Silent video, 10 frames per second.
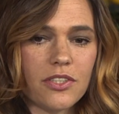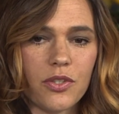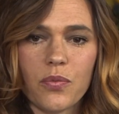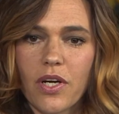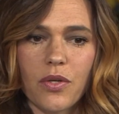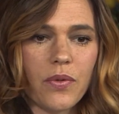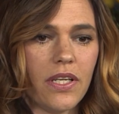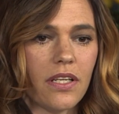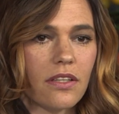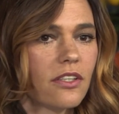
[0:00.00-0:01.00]
do? Where do we
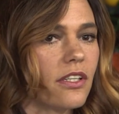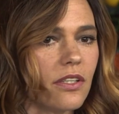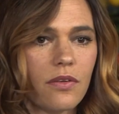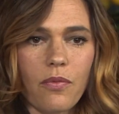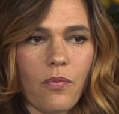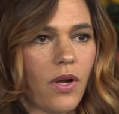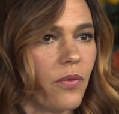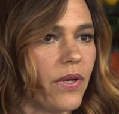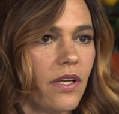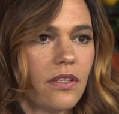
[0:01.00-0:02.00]
need to learn?
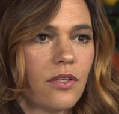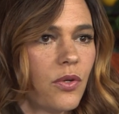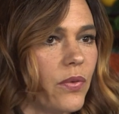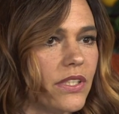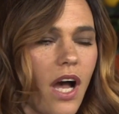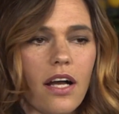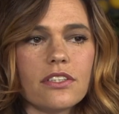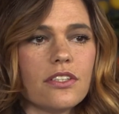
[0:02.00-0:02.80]
Who do we talk